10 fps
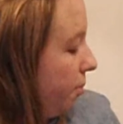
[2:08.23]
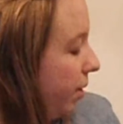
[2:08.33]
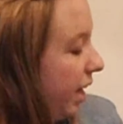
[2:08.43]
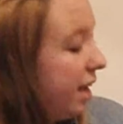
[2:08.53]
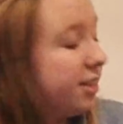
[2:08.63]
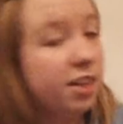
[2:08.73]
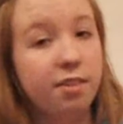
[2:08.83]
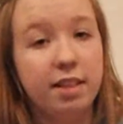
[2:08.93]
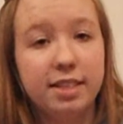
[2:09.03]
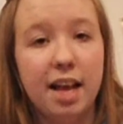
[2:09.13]
But yeah, so
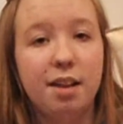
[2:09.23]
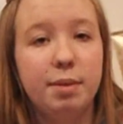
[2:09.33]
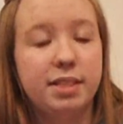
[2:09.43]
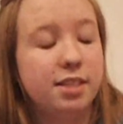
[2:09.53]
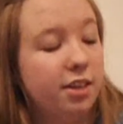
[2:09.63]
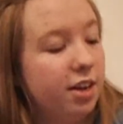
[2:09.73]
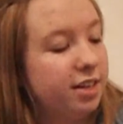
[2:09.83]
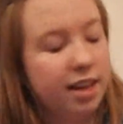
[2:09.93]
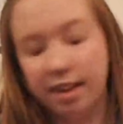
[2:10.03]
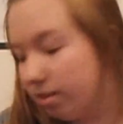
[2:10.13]
this Elemis is good,
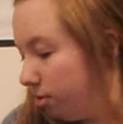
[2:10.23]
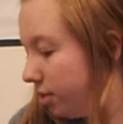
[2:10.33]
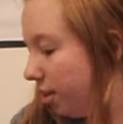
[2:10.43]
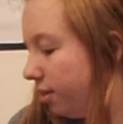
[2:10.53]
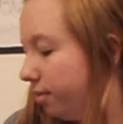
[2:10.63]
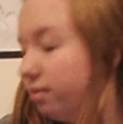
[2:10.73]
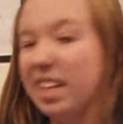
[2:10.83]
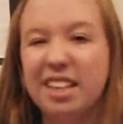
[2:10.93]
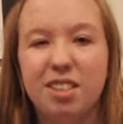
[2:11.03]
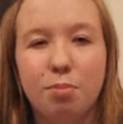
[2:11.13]
and there's also
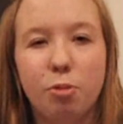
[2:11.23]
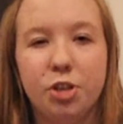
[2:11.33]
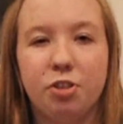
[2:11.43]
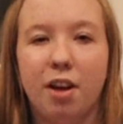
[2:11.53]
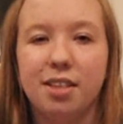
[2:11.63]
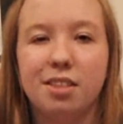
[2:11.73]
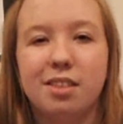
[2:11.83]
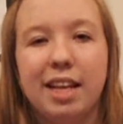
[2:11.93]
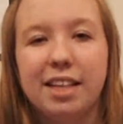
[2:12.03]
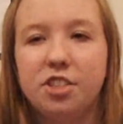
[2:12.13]
tinted moisturisers and things,